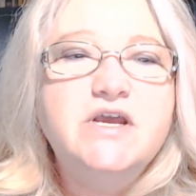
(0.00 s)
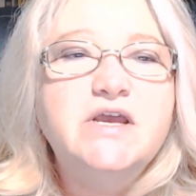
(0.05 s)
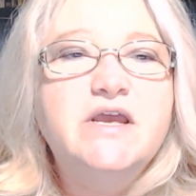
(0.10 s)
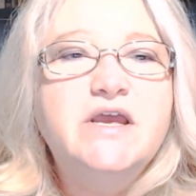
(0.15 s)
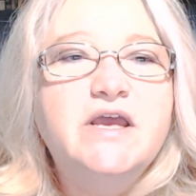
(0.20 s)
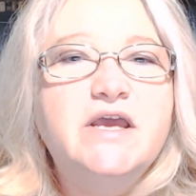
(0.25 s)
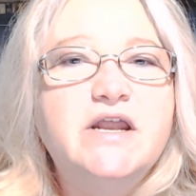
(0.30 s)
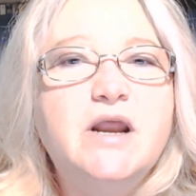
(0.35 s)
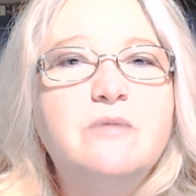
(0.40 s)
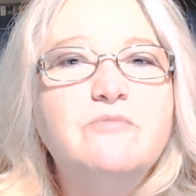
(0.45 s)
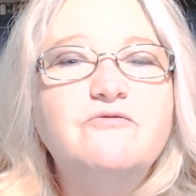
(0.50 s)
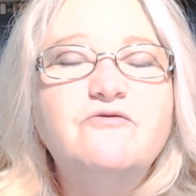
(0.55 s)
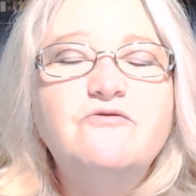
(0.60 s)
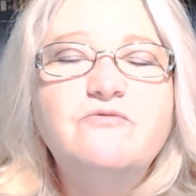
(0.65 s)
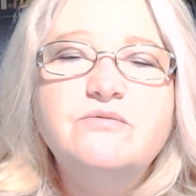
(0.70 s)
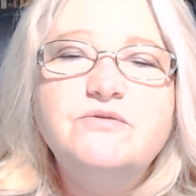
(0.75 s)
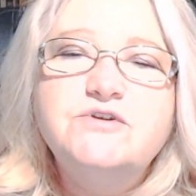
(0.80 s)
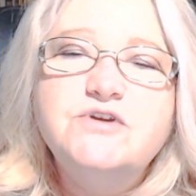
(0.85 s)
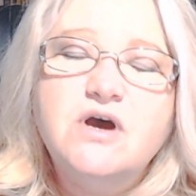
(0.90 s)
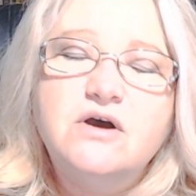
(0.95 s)
And I'm
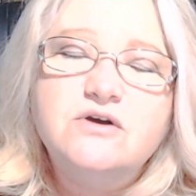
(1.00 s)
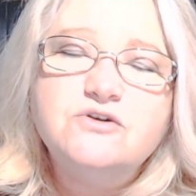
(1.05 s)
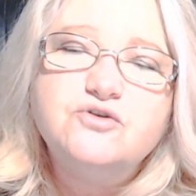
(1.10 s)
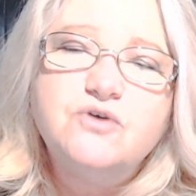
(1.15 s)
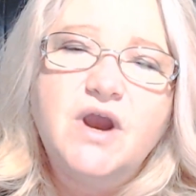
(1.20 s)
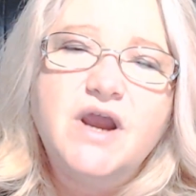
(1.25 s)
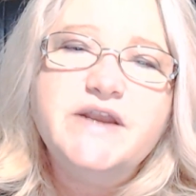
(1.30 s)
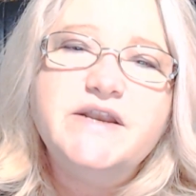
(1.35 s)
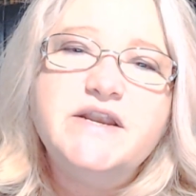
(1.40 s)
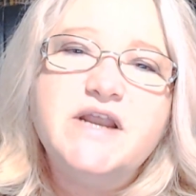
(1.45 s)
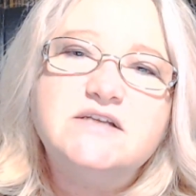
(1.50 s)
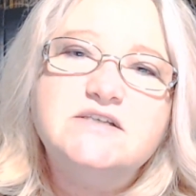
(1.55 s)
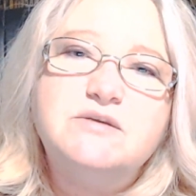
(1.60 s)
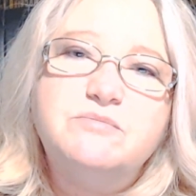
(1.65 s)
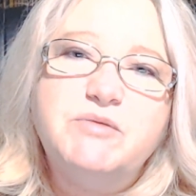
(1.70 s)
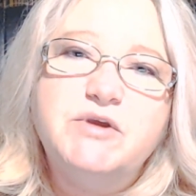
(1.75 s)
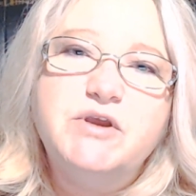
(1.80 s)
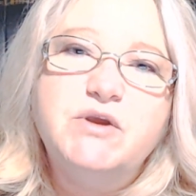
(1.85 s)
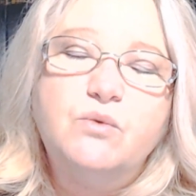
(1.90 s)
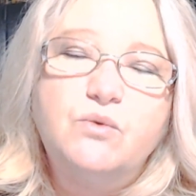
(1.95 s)
trying not to
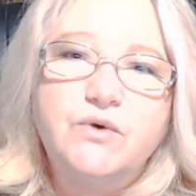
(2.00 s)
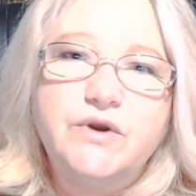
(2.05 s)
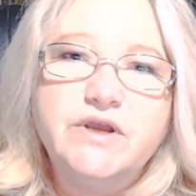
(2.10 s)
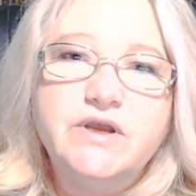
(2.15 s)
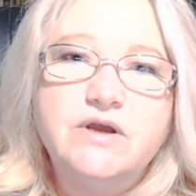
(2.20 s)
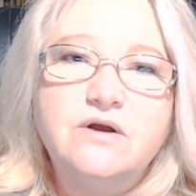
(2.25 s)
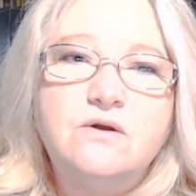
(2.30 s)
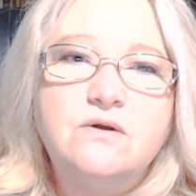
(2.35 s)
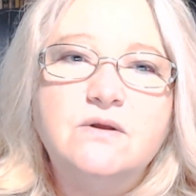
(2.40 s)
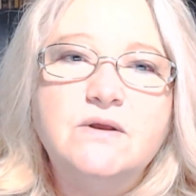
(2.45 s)
be real